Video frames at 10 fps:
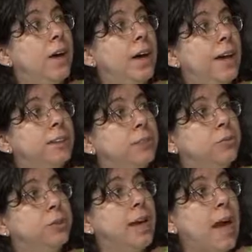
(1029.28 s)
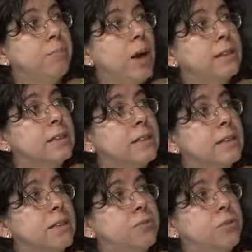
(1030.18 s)
uh, different
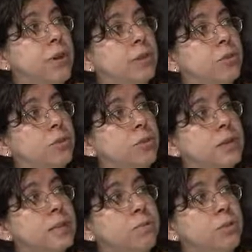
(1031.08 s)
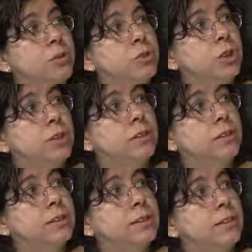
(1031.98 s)
hypotheses fit through these blue
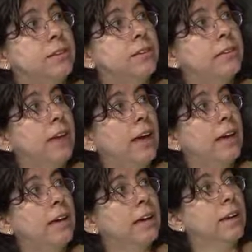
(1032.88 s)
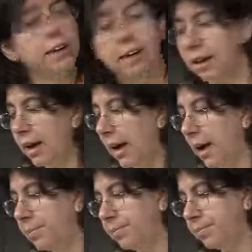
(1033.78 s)
circles. Okay.
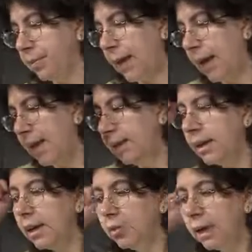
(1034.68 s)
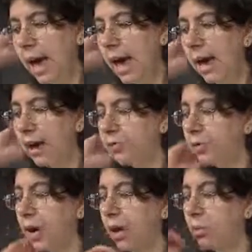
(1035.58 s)
Um, and here we have
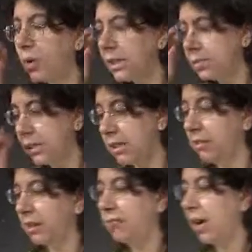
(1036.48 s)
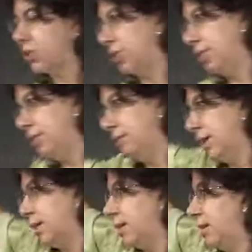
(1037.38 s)
uh, one specific function,
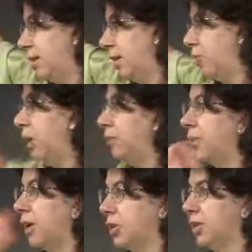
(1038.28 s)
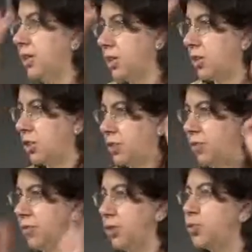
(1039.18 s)
that's the, the green function, that's the, sort
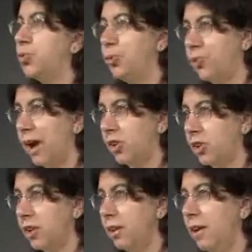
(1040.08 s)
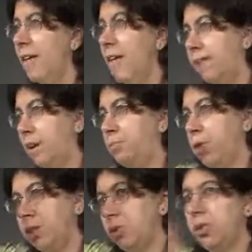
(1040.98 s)
of the true function. The
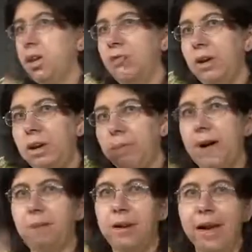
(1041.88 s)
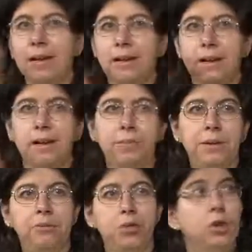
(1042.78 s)
points were generated by applying a little
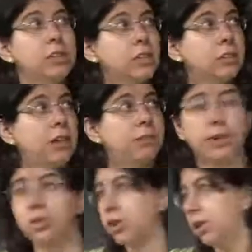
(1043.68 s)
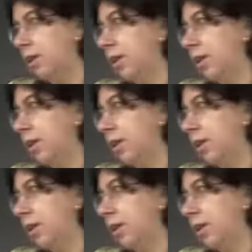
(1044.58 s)
bit of noise to that function.